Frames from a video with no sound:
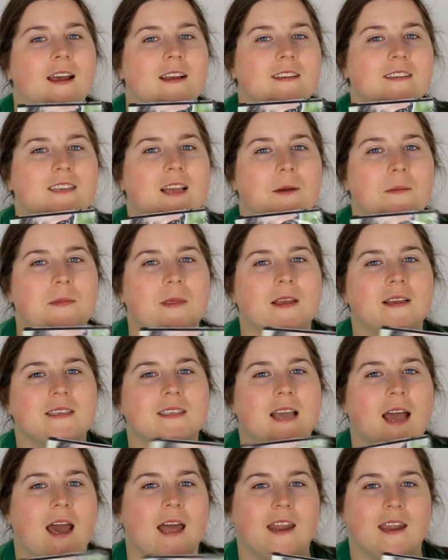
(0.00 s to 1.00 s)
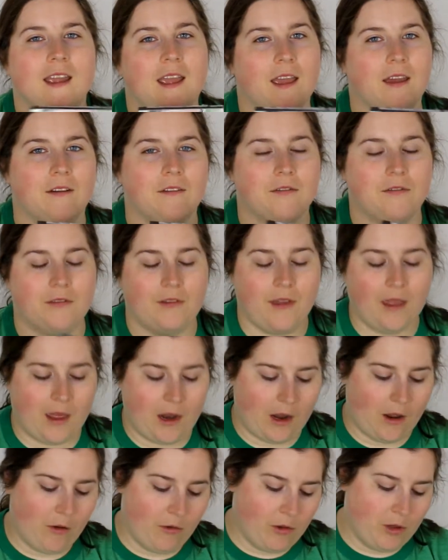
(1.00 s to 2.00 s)
Something's Gotta Give,
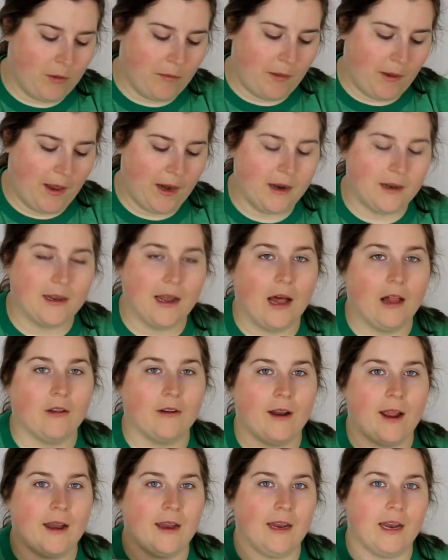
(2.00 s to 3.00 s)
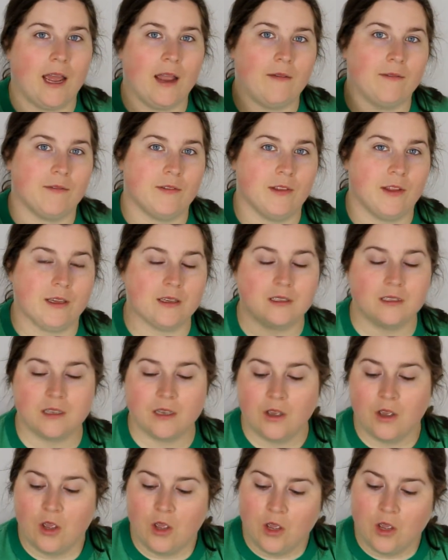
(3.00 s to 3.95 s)
and I only paid $1.99 for this.